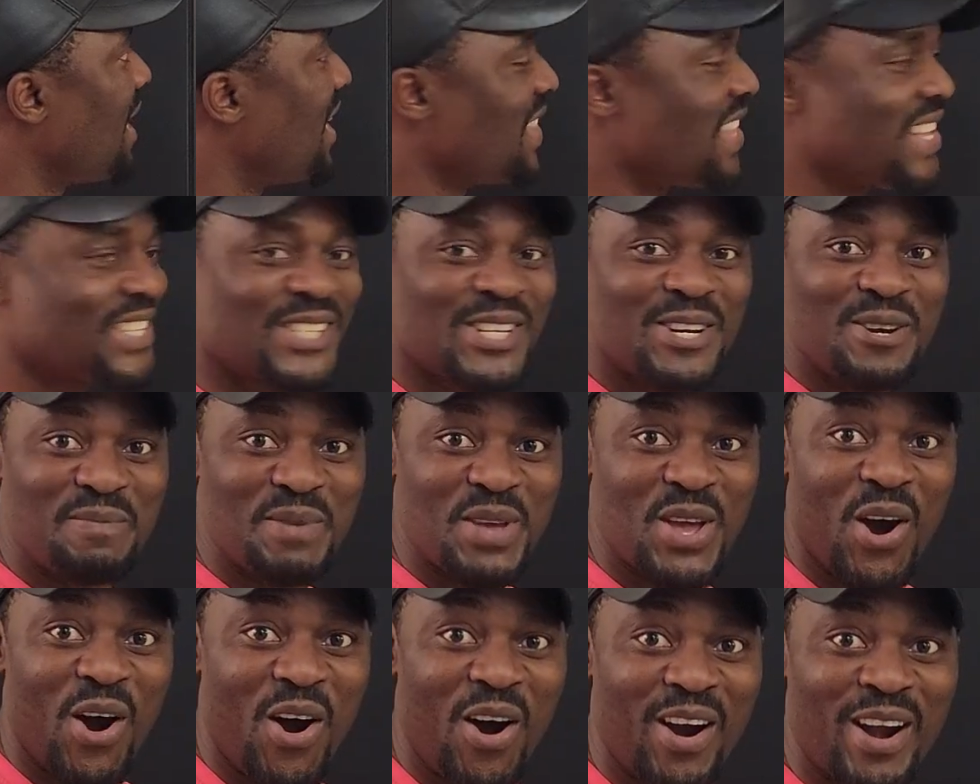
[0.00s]
that's going to
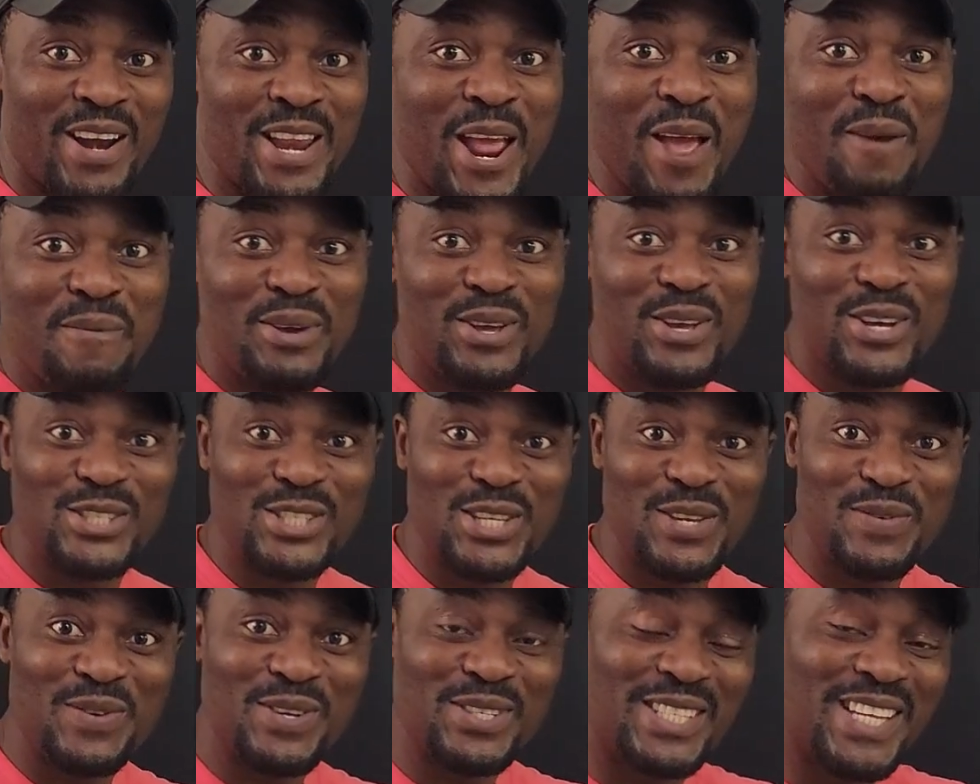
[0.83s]
be hard because
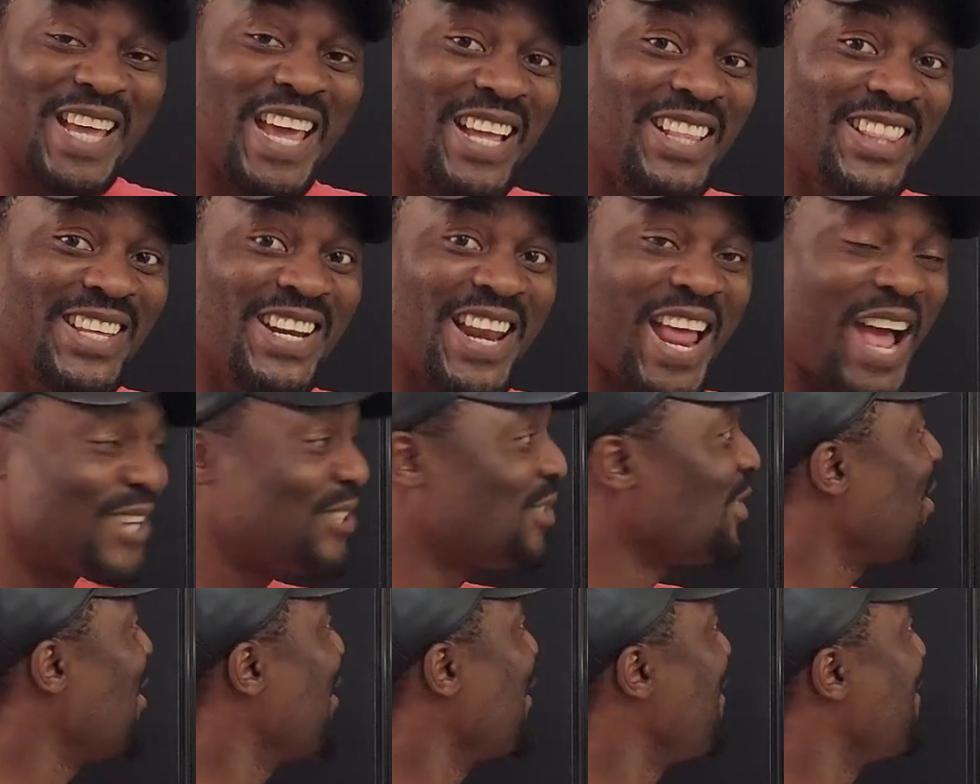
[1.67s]
if you take the
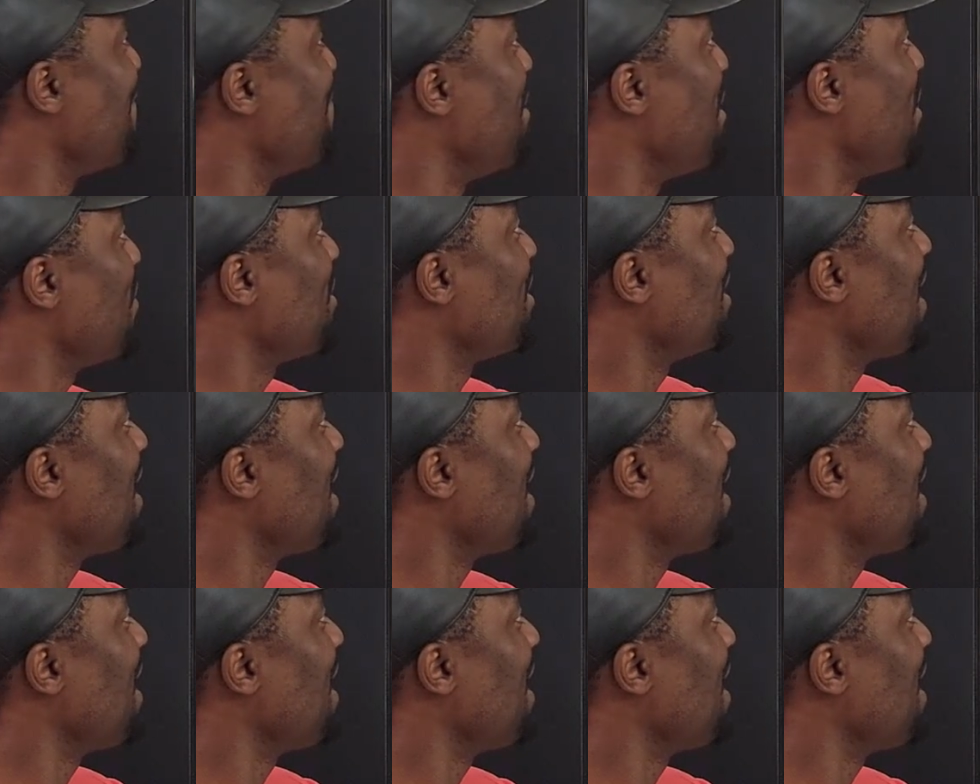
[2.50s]
natural log of both